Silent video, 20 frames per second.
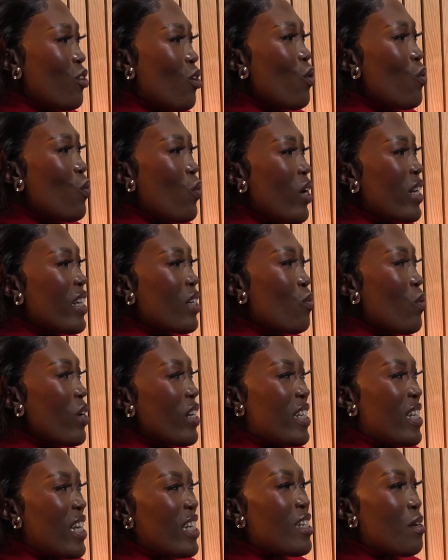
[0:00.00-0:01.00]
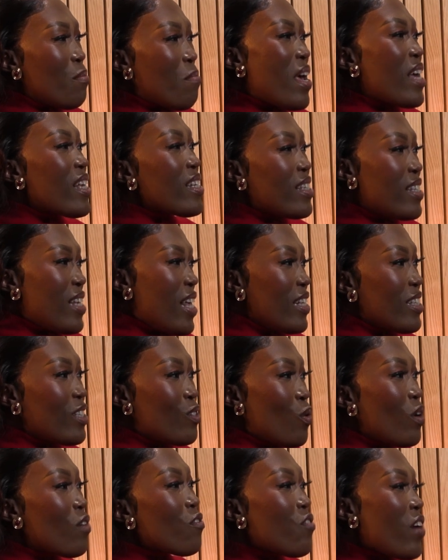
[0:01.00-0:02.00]
when it doesn't make sense,
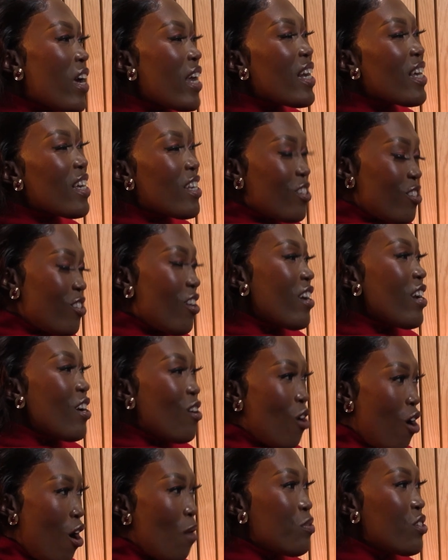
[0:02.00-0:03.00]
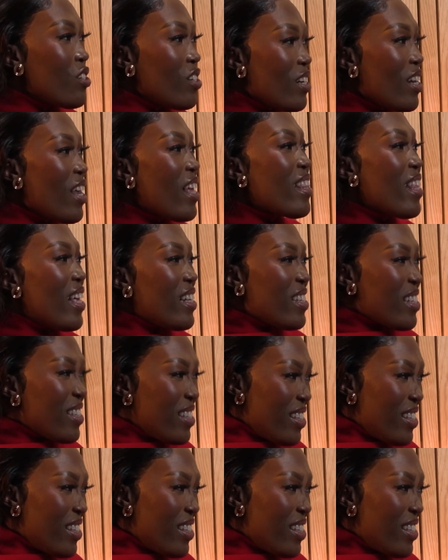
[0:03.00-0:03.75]
when failing is not an option, that's